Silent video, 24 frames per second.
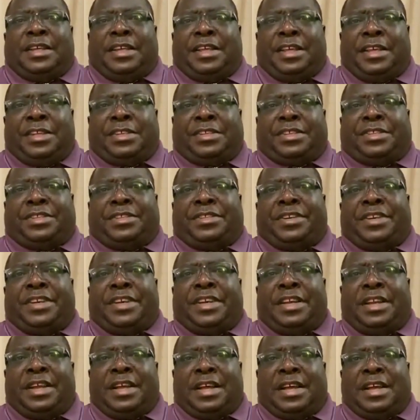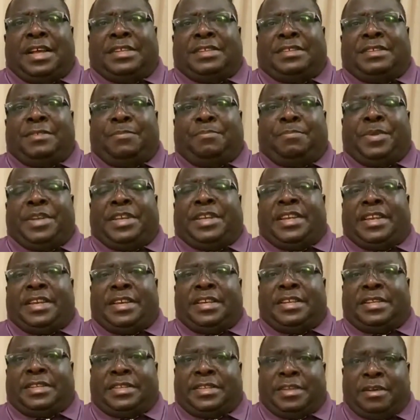history has repeated
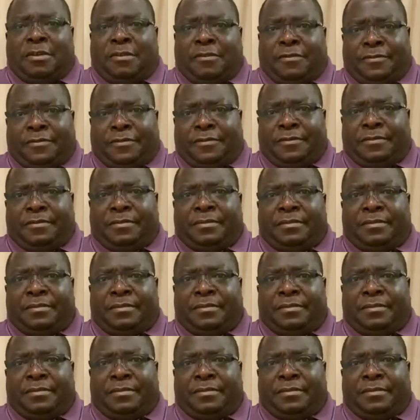itself.